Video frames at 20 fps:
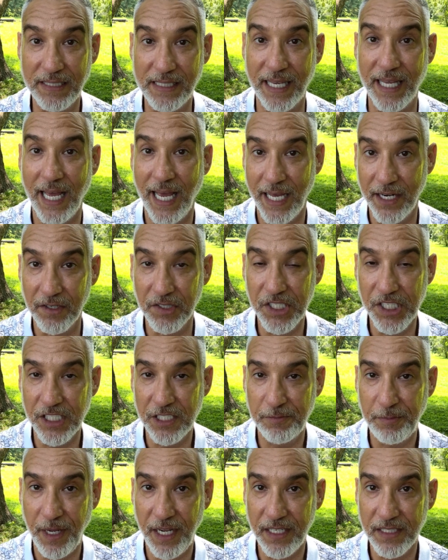that energy
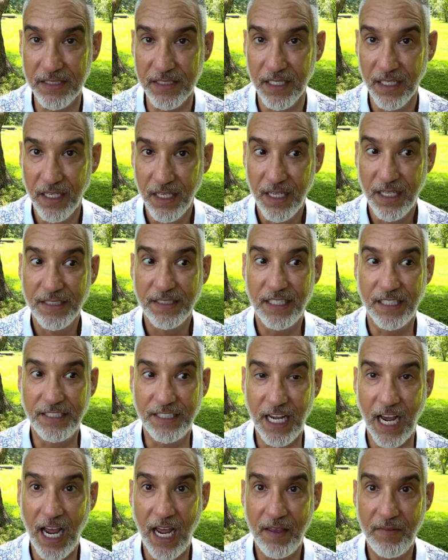space, to
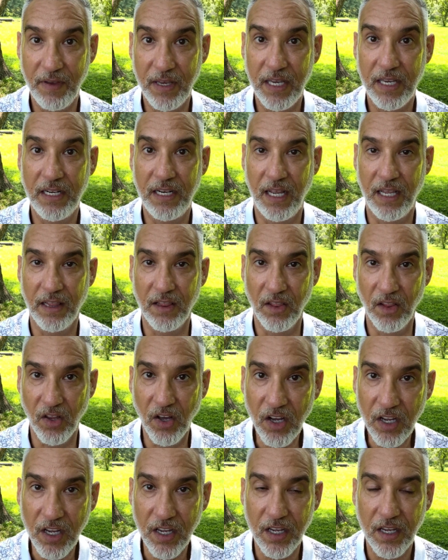dive in and
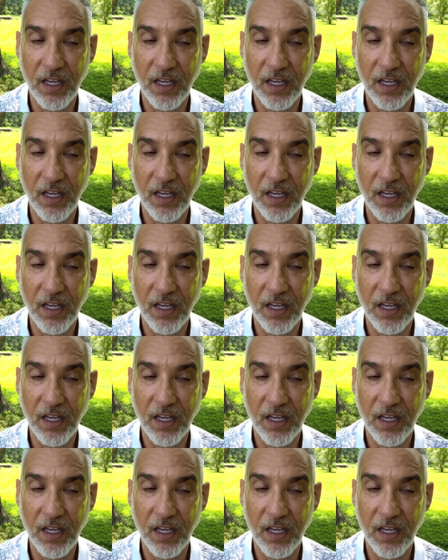look.